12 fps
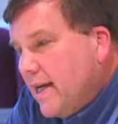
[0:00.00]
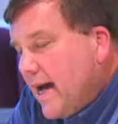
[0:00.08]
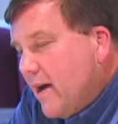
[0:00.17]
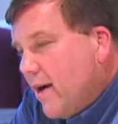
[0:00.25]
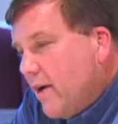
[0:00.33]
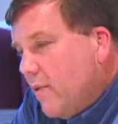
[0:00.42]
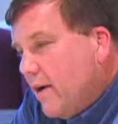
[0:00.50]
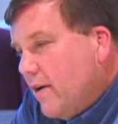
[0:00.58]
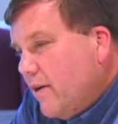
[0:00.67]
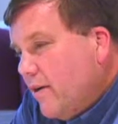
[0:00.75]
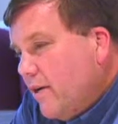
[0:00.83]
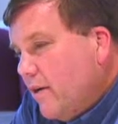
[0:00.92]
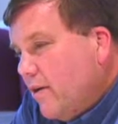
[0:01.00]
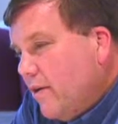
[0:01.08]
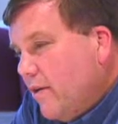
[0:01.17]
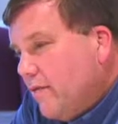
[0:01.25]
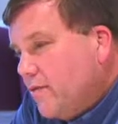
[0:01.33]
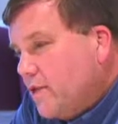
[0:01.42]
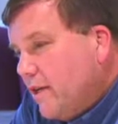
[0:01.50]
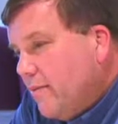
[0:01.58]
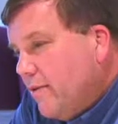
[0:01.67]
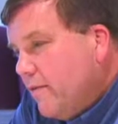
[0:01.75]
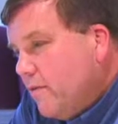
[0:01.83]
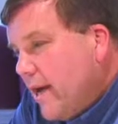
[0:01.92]
Now I wonder, you know, if
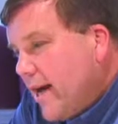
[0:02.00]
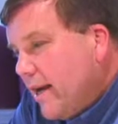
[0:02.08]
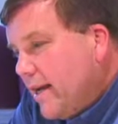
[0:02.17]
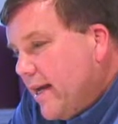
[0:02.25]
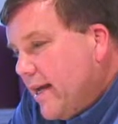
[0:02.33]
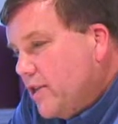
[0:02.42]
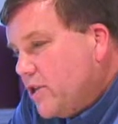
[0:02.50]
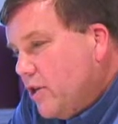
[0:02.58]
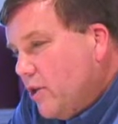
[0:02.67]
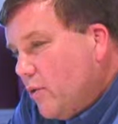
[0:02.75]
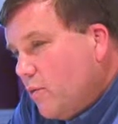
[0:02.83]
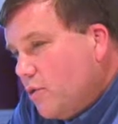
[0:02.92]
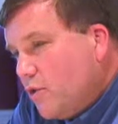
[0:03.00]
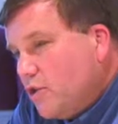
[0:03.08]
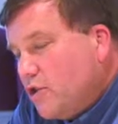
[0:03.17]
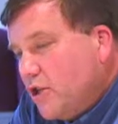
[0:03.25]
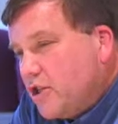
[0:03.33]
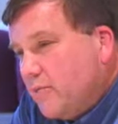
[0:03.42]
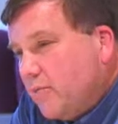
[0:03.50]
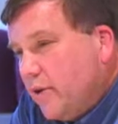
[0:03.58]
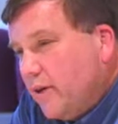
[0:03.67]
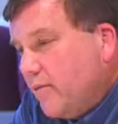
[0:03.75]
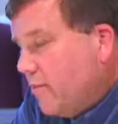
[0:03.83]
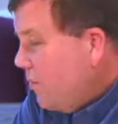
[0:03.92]
some if we had a case, you know, church
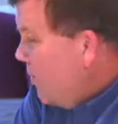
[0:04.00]
discipline.